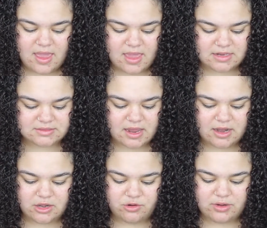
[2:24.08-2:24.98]
And it's got
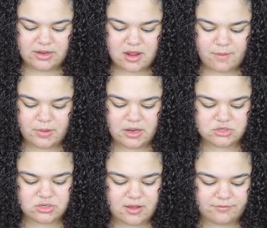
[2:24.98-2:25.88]
a unique
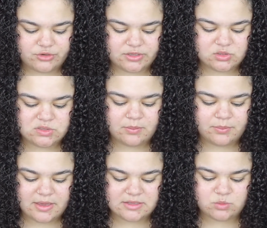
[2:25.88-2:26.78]
combination of translucent
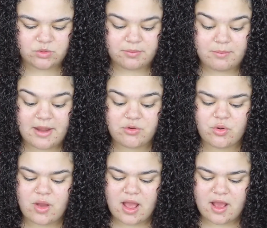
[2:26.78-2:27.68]
base with
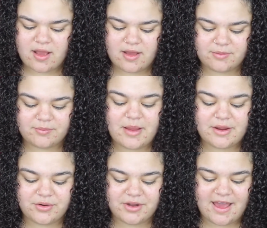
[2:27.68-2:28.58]
micronized
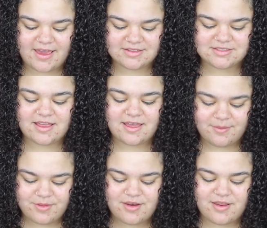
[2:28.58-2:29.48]

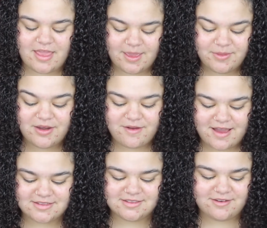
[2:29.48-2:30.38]
amino
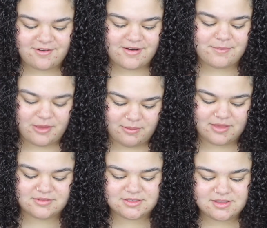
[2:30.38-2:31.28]
acid coated
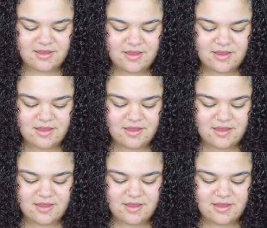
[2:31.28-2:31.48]
pigments.